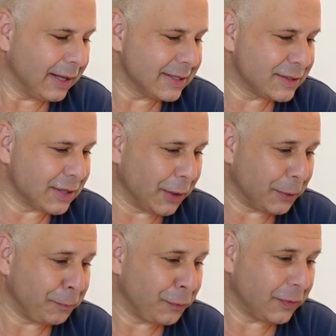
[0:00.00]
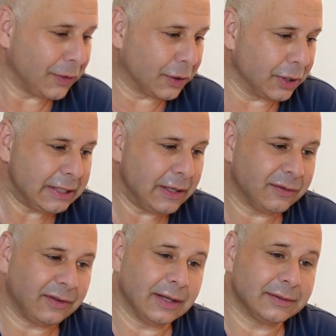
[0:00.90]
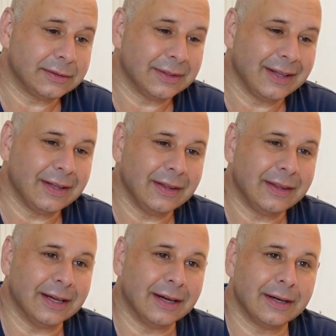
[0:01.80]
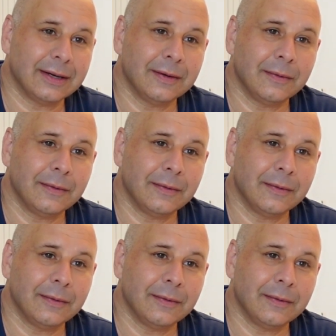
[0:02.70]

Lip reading: So the good news is the